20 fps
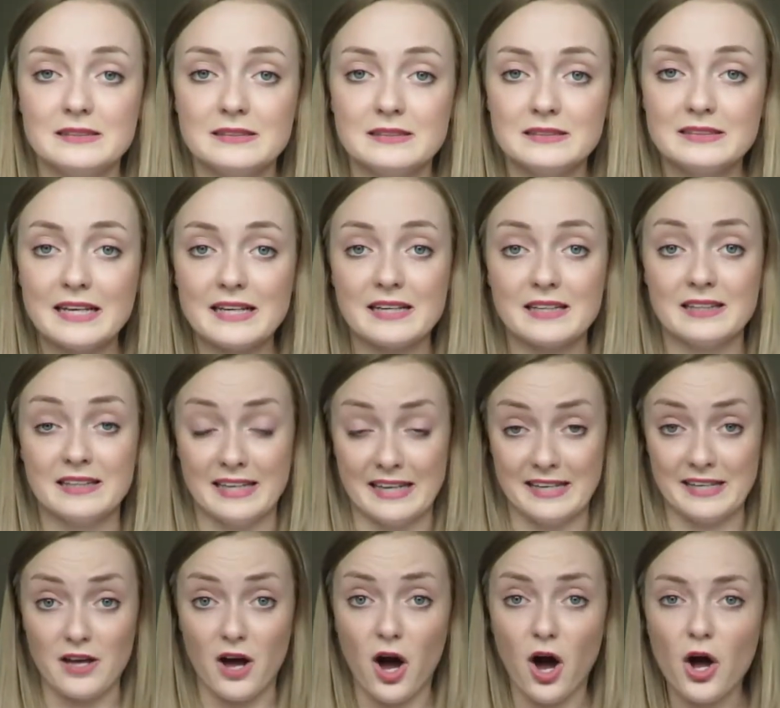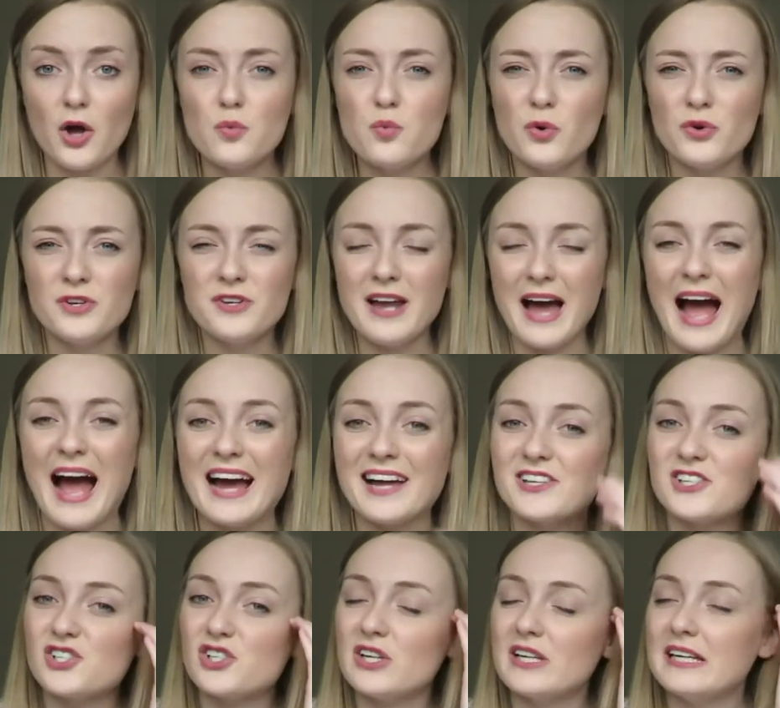Secondly, I wouldn't
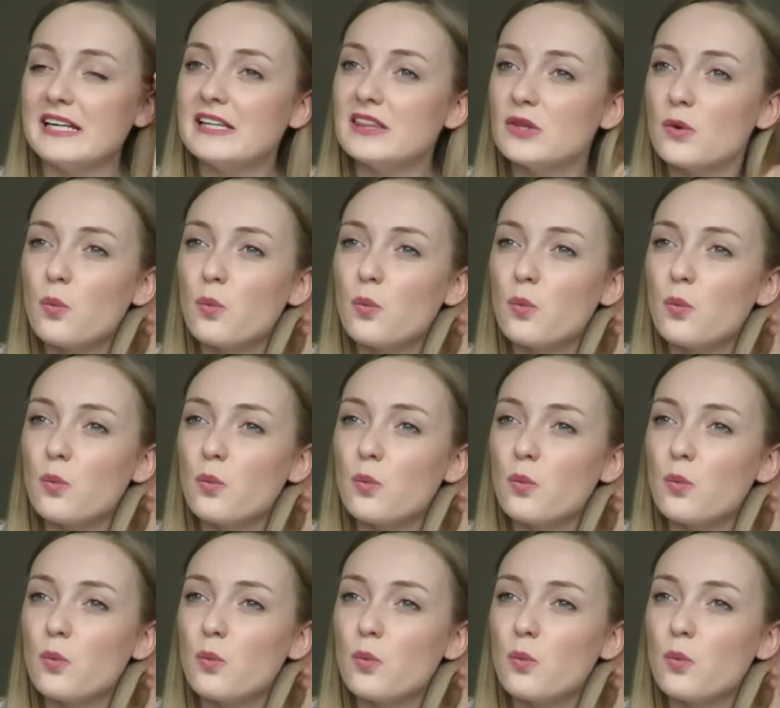actually,